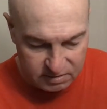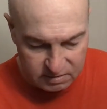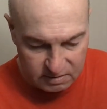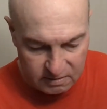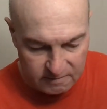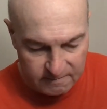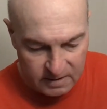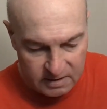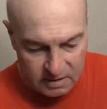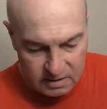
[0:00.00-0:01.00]
thing.
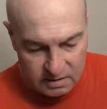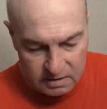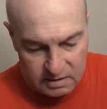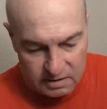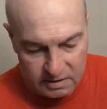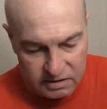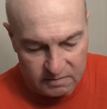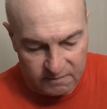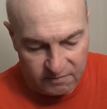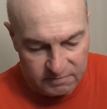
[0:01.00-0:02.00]
And I got
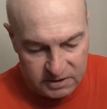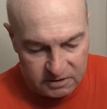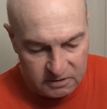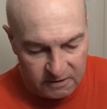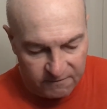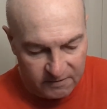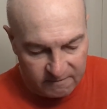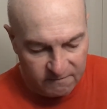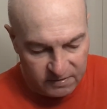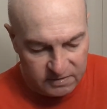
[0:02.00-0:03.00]
them from two
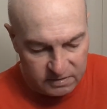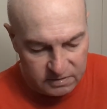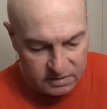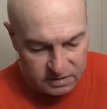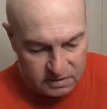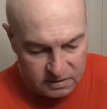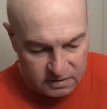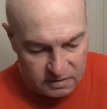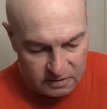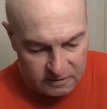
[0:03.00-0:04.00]
different vendors.
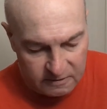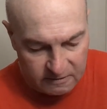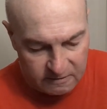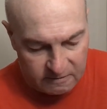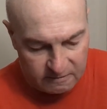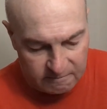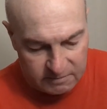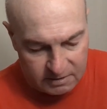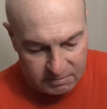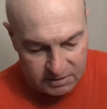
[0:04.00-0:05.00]

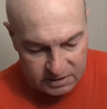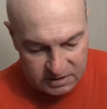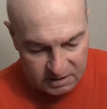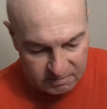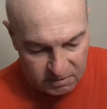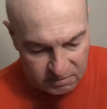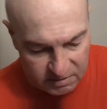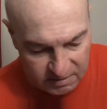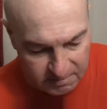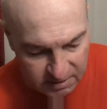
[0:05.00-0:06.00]
I'm getting some going